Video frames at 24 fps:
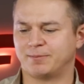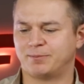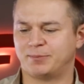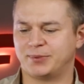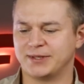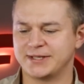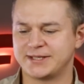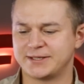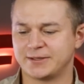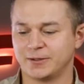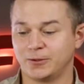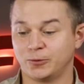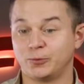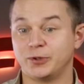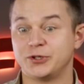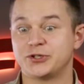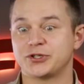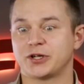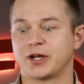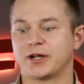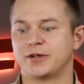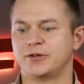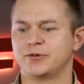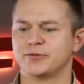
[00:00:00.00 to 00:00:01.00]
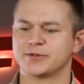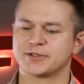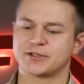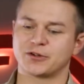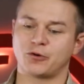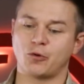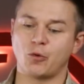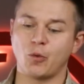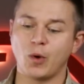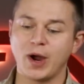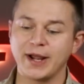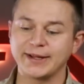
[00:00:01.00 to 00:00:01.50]
pistol, which I use
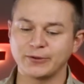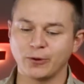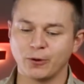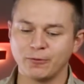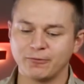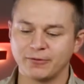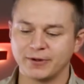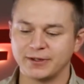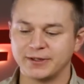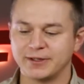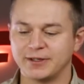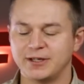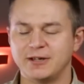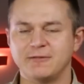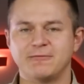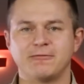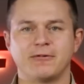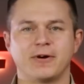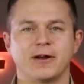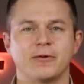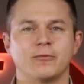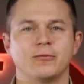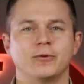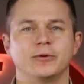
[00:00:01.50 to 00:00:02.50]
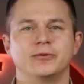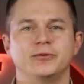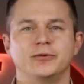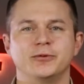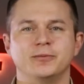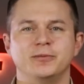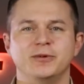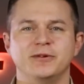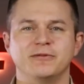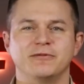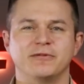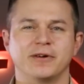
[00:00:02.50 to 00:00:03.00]
quite often if I want to
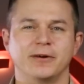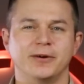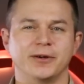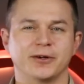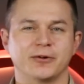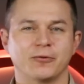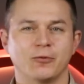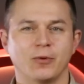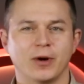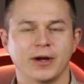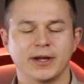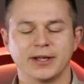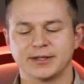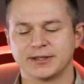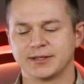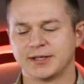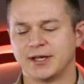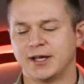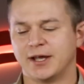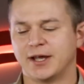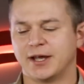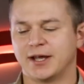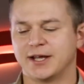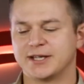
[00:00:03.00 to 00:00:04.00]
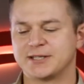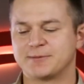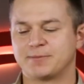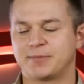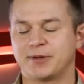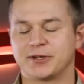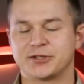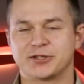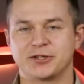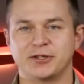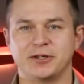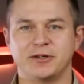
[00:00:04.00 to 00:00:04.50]
be very quiet,
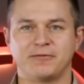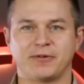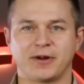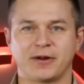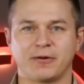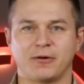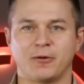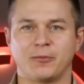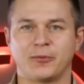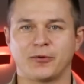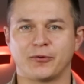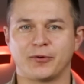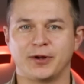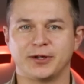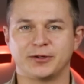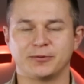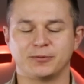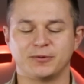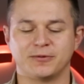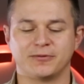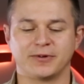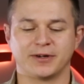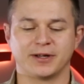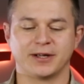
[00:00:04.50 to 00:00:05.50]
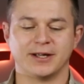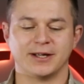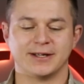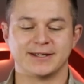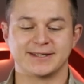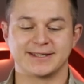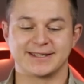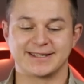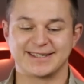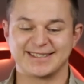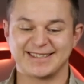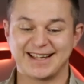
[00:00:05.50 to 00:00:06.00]
especially if I operate with a
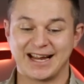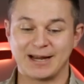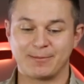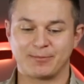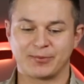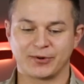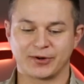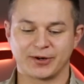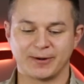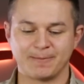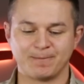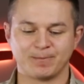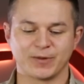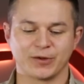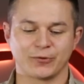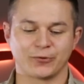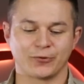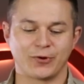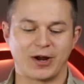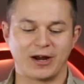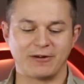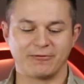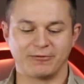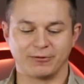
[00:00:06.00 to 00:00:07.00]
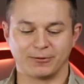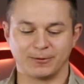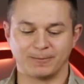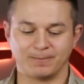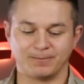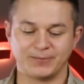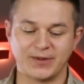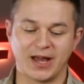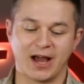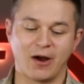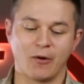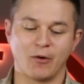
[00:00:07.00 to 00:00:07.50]
sniper rifle.
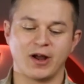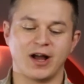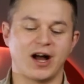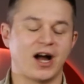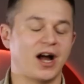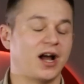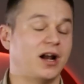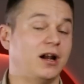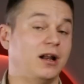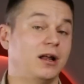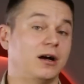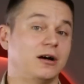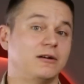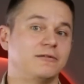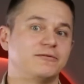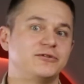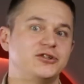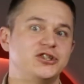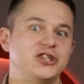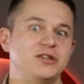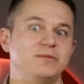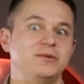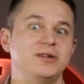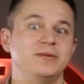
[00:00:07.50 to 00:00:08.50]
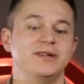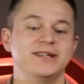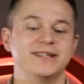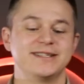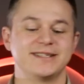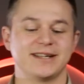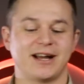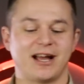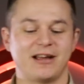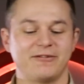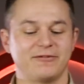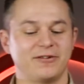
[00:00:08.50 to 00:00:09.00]
Now, I love
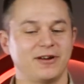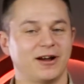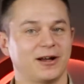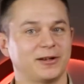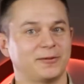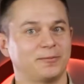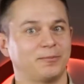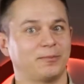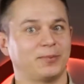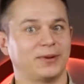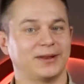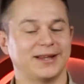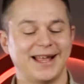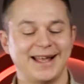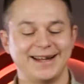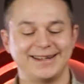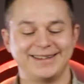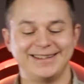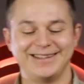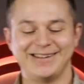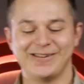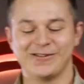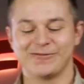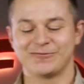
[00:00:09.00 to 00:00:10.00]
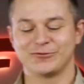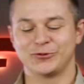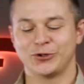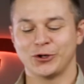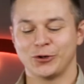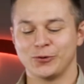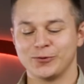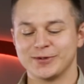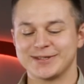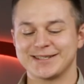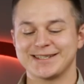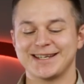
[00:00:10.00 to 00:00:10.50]
GBBs, I've got plenty of
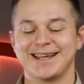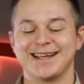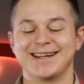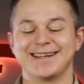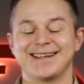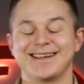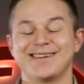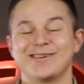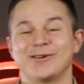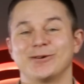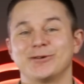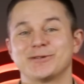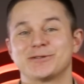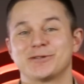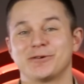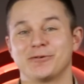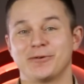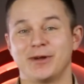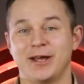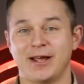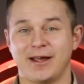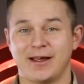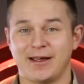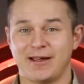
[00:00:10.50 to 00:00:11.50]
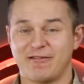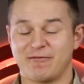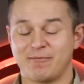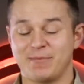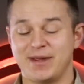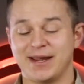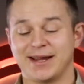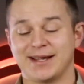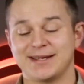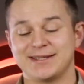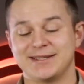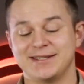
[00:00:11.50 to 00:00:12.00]
those, and I also have
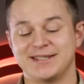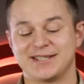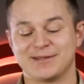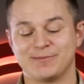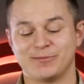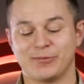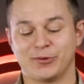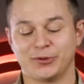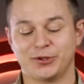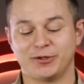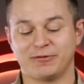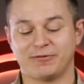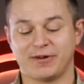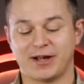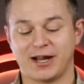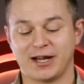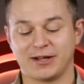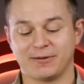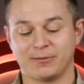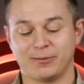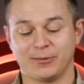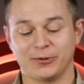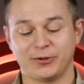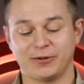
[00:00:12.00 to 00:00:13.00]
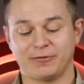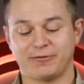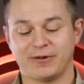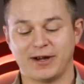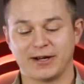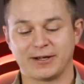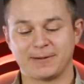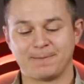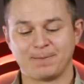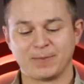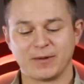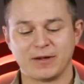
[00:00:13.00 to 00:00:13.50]
magazines
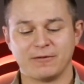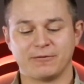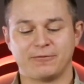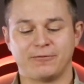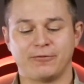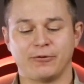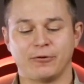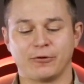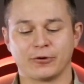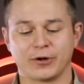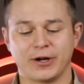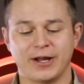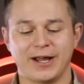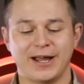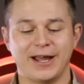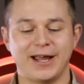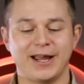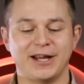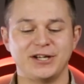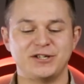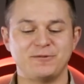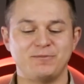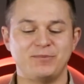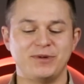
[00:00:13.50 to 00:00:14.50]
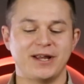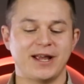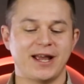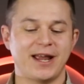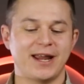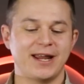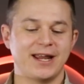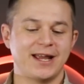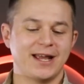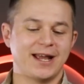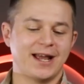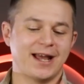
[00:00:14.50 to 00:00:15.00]
modified for
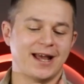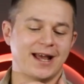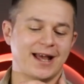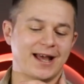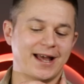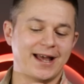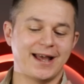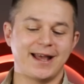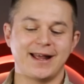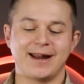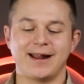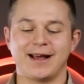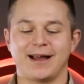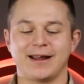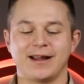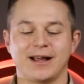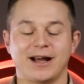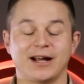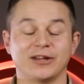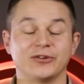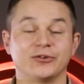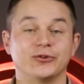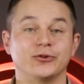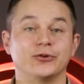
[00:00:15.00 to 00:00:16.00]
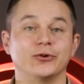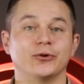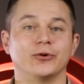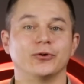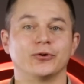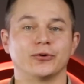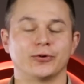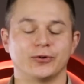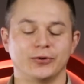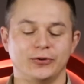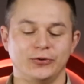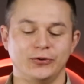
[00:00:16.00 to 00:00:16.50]
HPA, and I
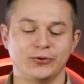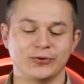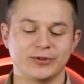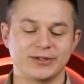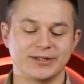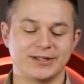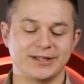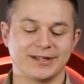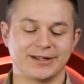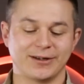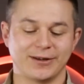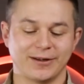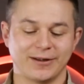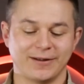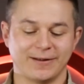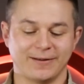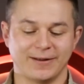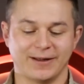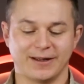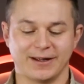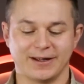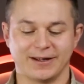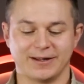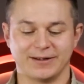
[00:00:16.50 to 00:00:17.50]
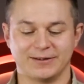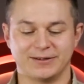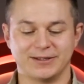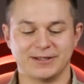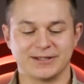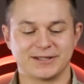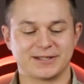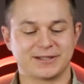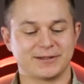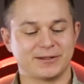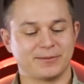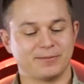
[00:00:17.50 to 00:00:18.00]
adore using
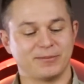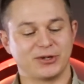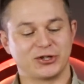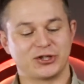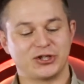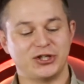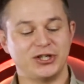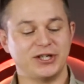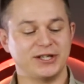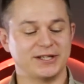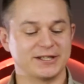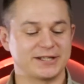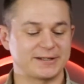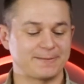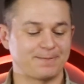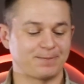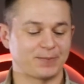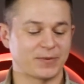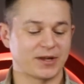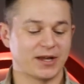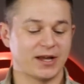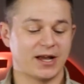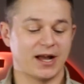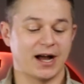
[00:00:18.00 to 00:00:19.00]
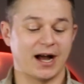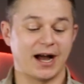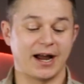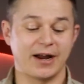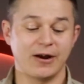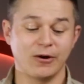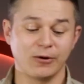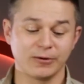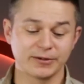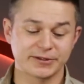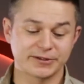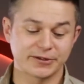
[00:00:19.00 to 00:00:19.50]
these machines. I
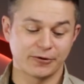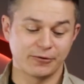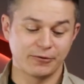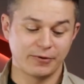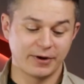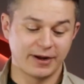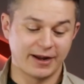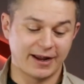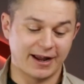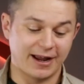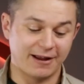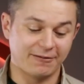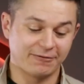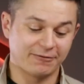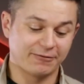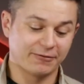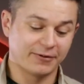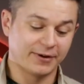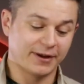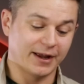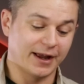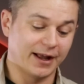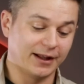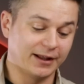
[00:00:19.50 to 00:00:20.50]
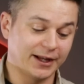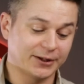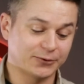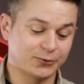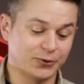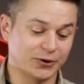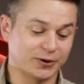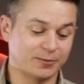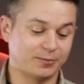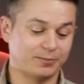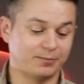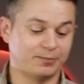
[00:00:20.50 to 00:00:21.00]
also have
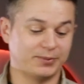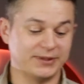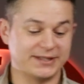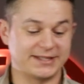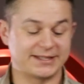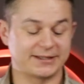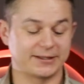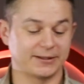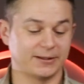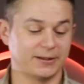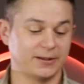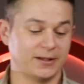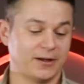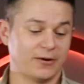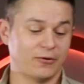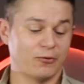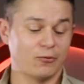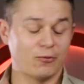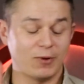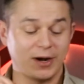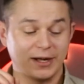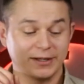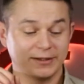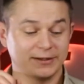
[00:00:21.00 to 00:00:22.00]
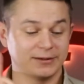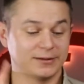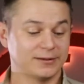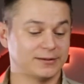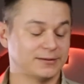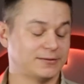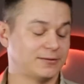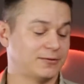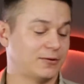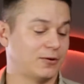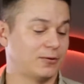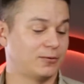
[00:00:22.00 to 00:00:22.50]
electric pistol, one,
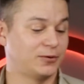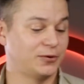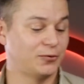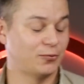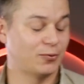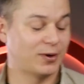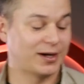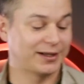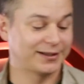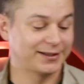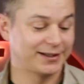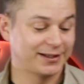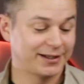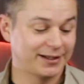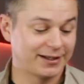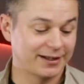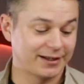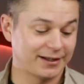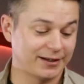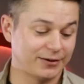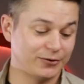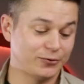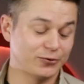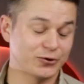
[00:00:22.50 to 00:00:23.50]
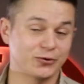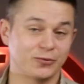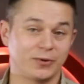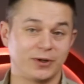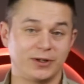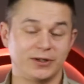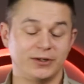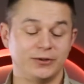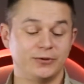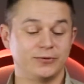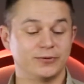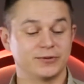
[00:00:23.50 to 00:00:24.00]
only one. I
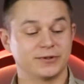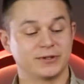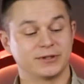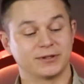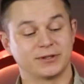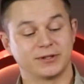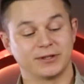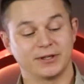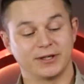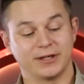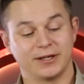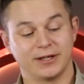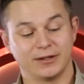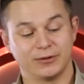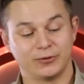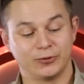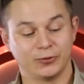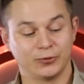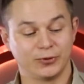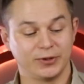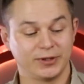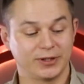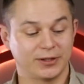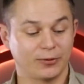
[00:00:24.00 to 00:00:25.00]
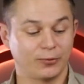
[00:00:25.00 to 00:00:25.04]
usually use it during